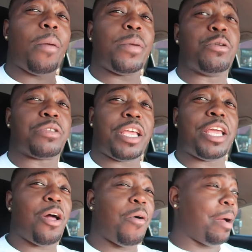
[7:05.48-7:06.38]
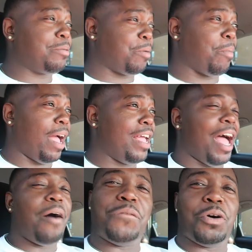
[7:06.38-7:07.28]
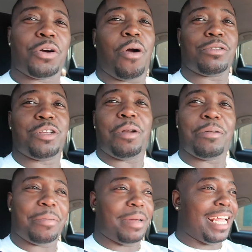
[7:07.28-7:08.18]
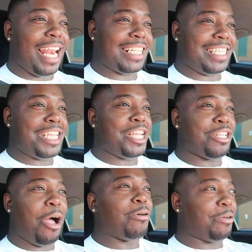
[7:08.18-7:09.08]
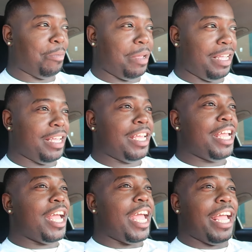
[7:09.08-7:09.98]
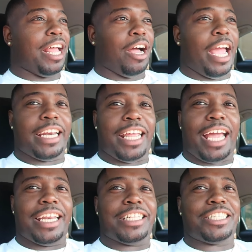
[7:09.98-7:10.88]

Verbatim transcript: women used to hit on me. I'm talking about, I'm full grown too, but I'm talking about they like 10 years older than me. At, uh, at, like at the